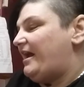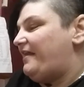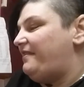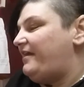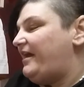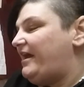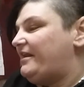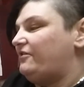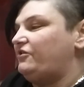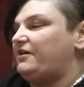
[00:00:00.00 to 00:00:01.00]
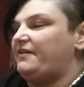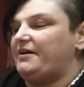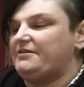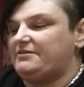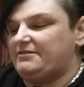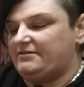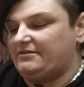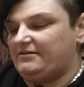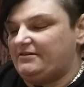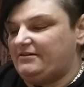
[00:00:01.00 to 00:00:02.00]
And then, look at this.
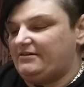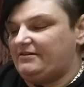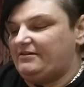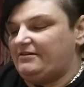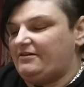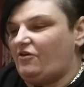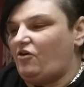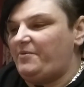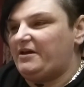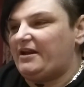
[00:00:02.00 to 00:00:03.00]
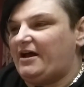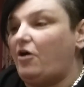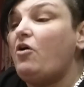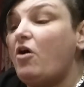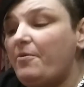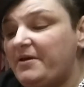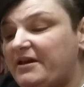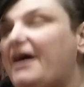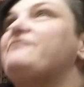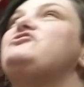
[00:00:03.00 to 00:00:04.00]
Hobbycraft. Oh,
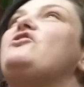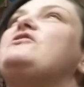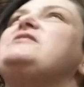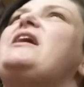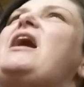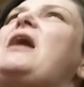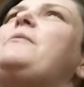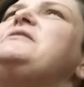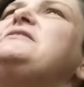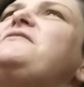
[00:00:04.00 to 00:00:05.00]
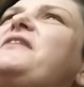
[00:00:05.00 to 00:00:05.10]
Hobbycraft straws. I wonder if